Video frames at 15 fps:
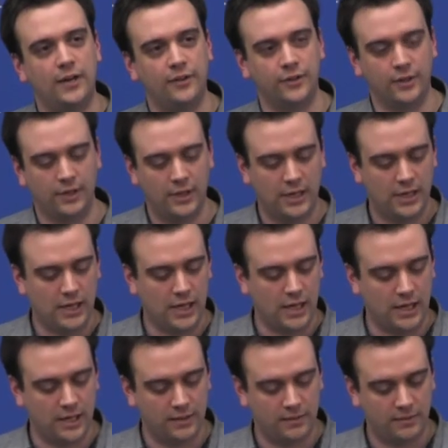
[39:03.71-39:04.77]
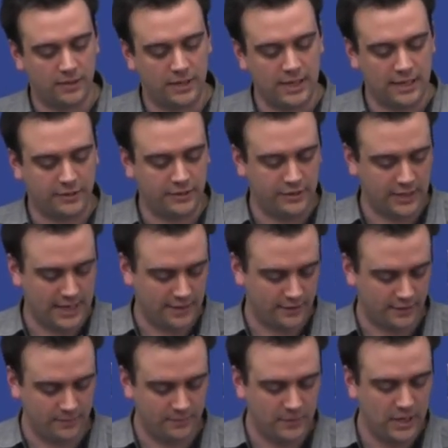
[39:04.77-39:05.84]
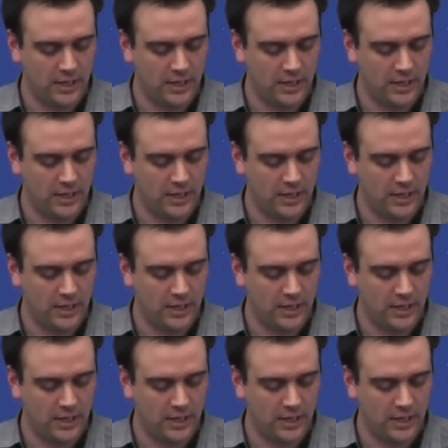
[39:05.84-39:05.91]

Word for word: how they're connected together.